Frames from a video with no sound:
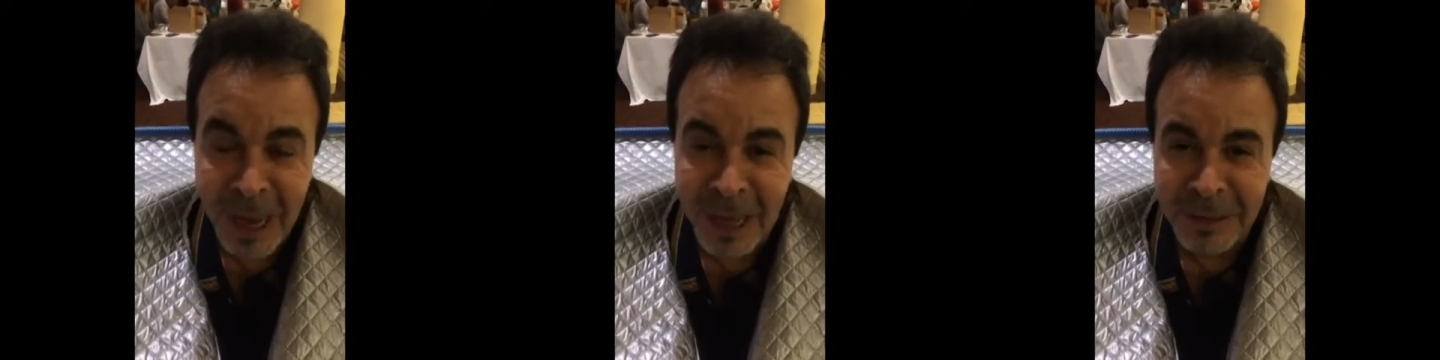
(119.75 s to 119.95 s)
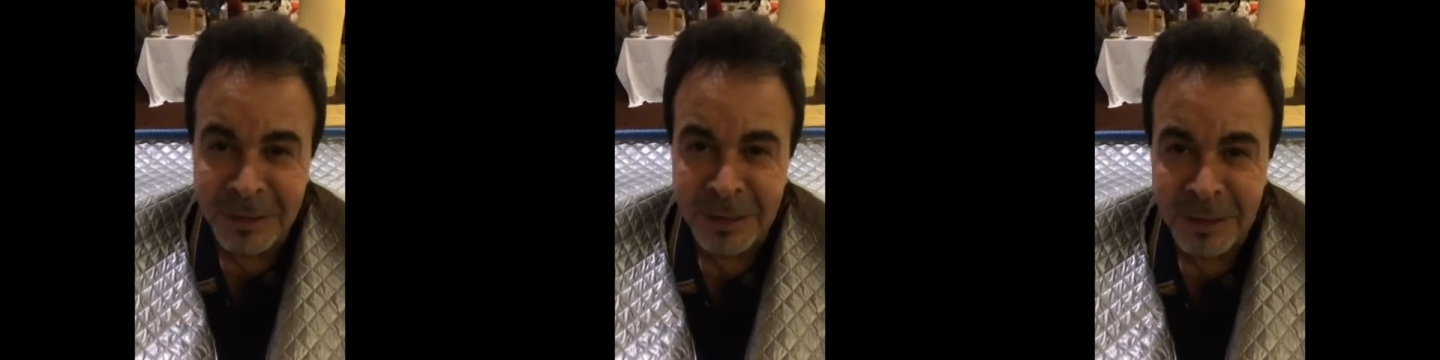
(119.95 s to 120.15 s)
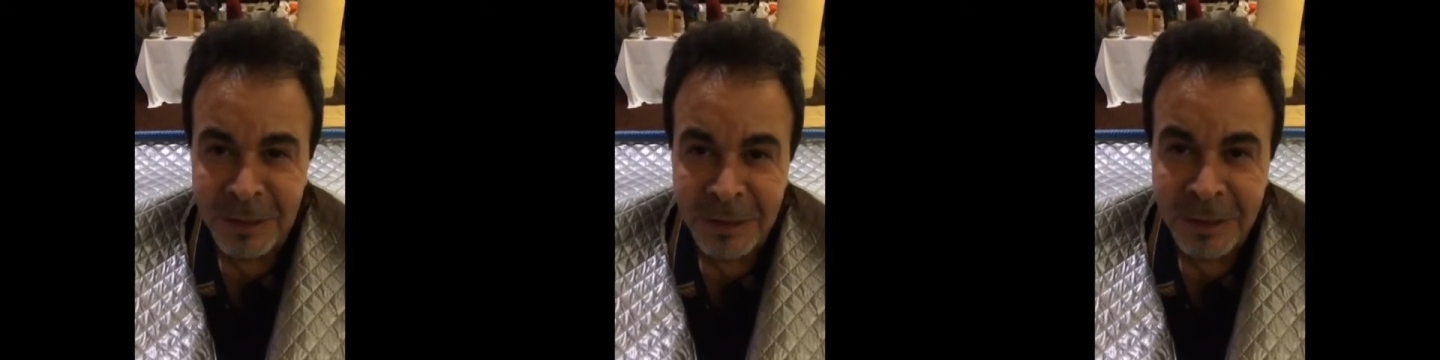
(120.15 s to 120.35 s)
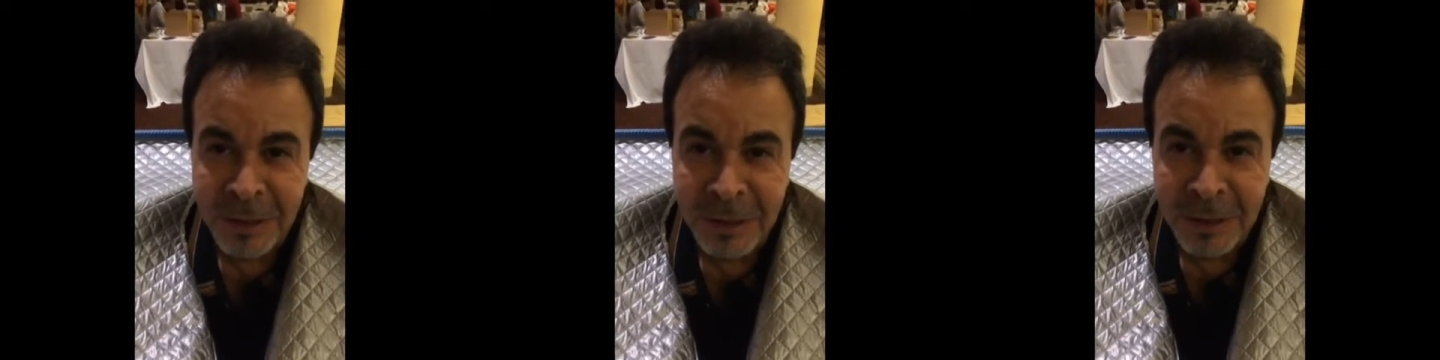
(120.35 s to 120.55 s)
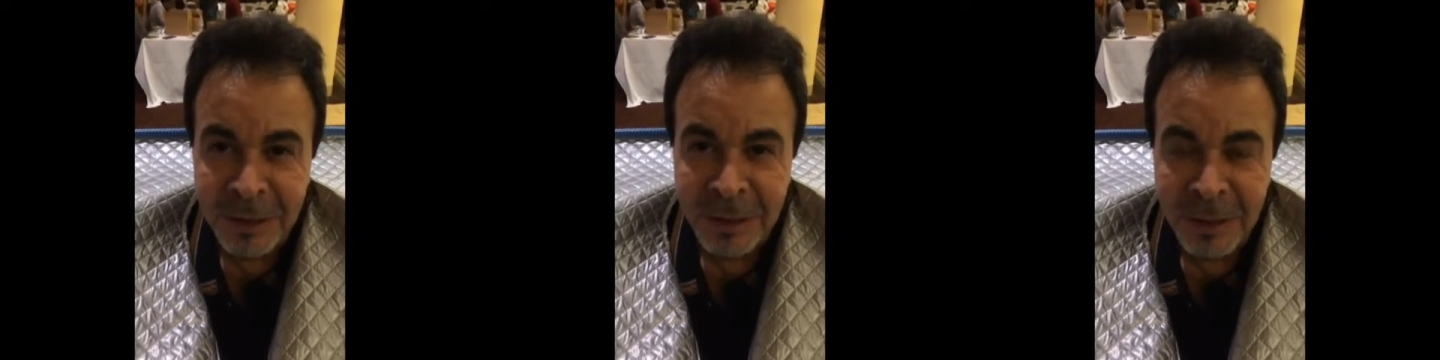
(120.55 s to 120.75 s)
I had, you, yeah,
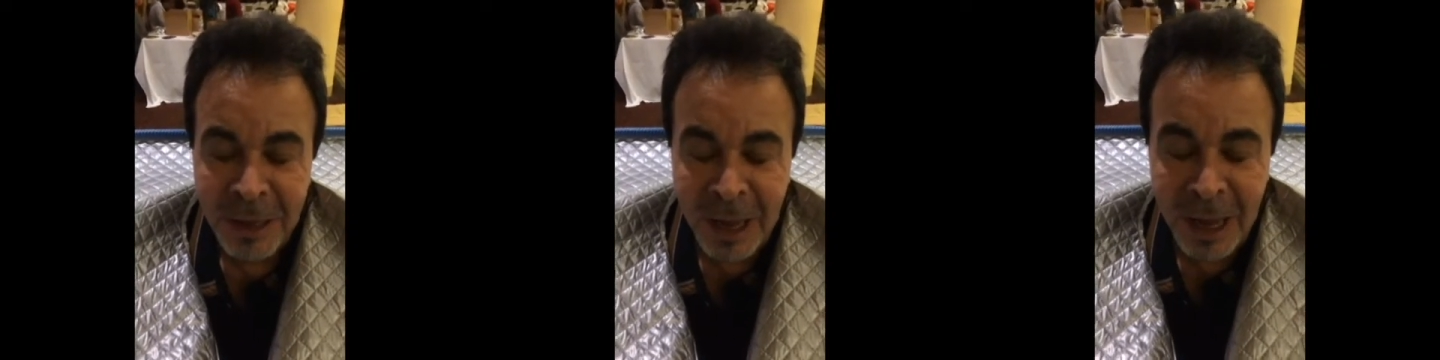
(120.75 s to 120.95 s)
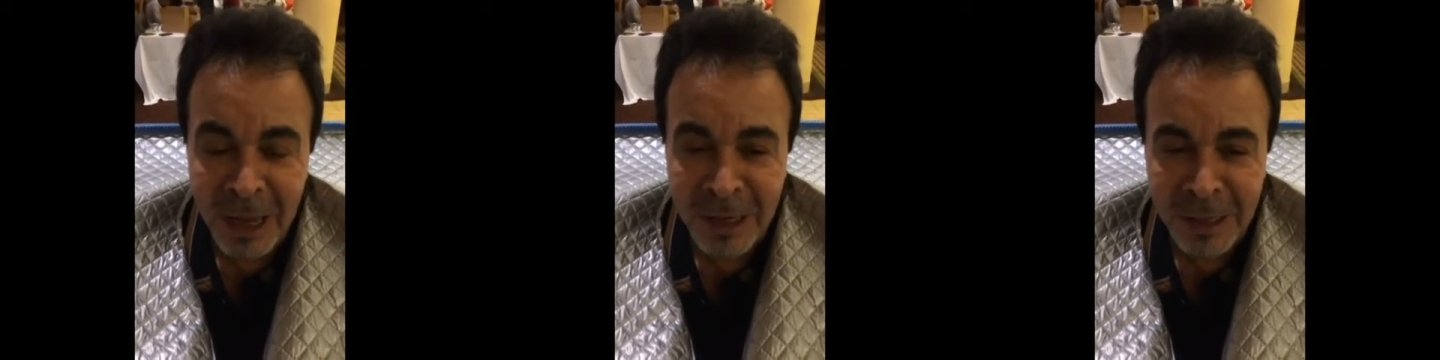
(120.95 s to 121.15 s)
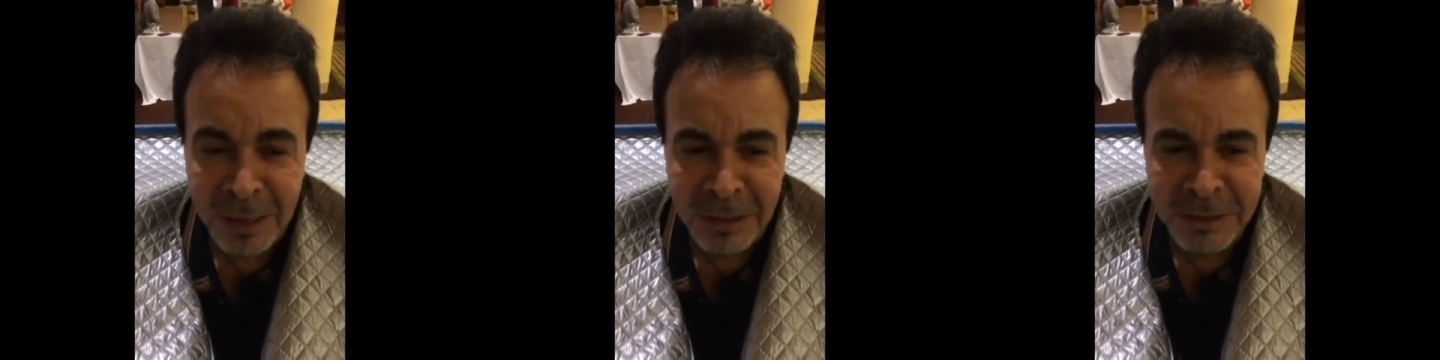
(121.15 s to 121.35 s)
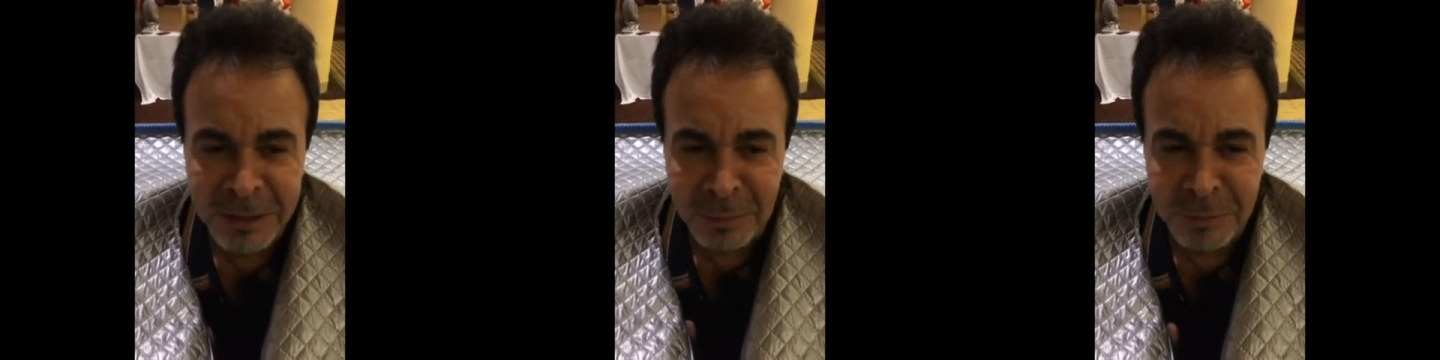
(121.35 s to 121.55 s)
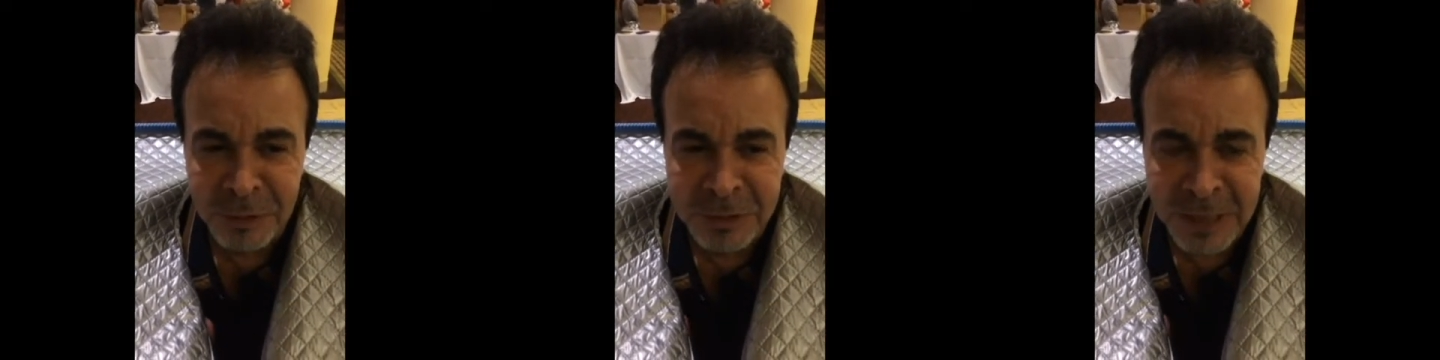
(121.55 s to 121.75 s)
go ahead. I had uh,
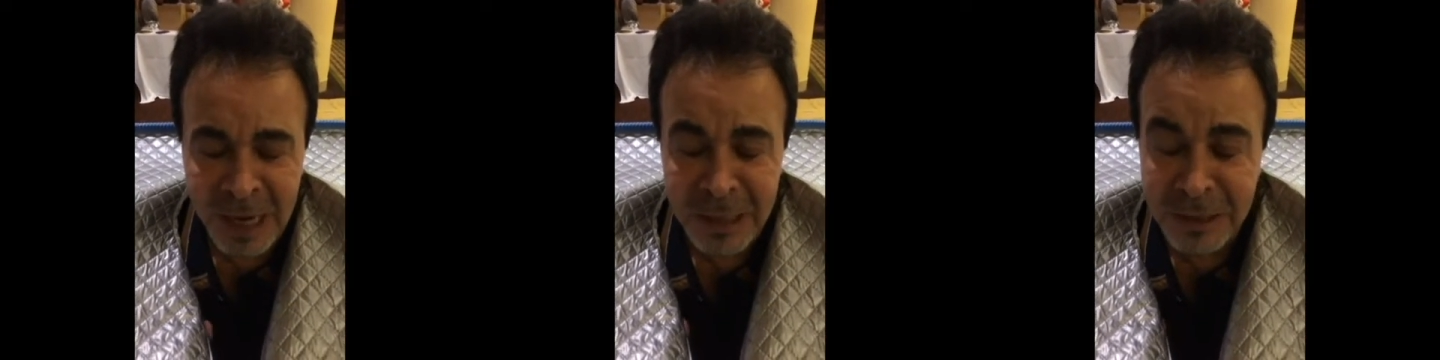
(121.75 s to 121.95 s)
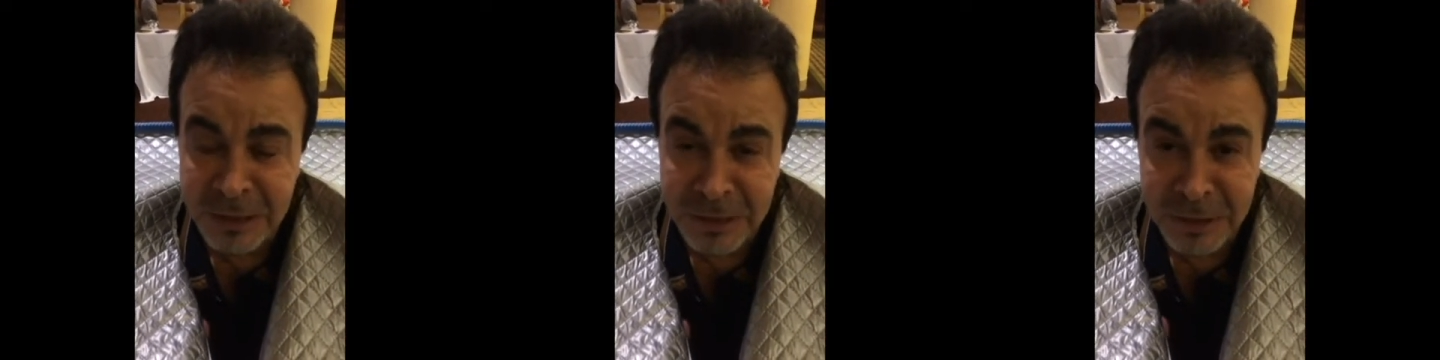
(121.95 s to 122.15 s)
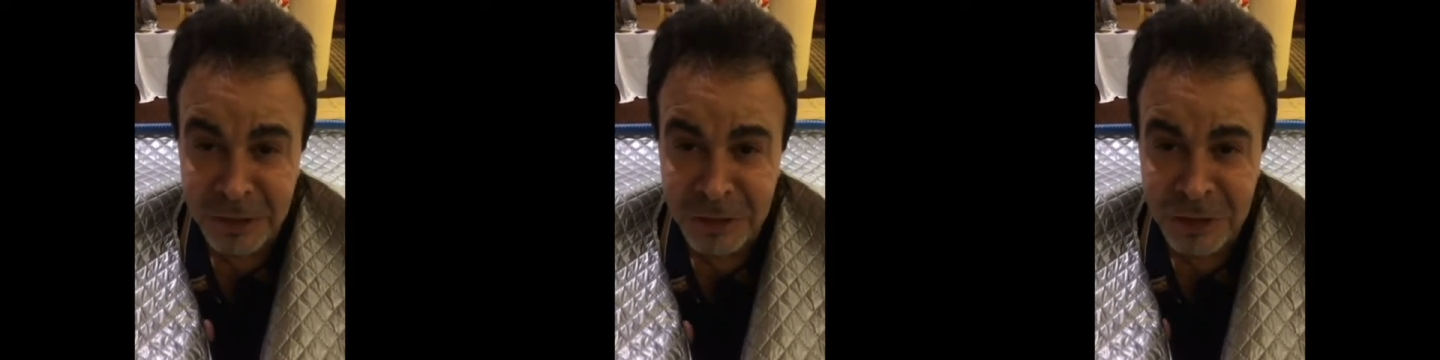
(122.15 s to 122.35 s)
some tightness in the